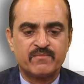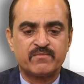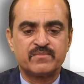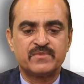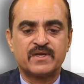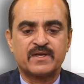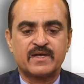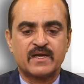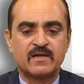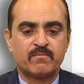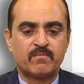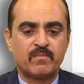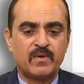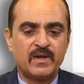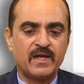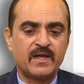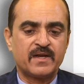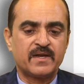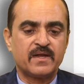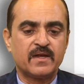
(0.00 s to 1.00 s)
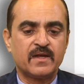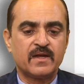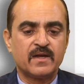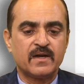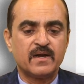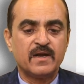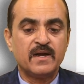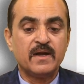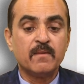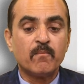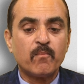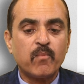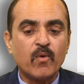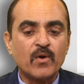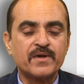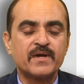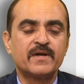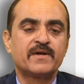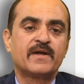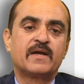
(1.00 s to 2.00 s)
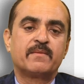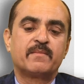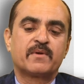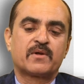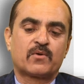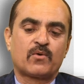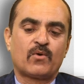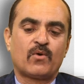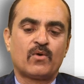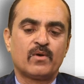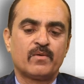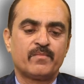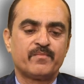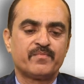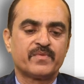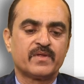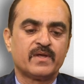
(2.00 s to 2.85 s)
they can play an important dynamic role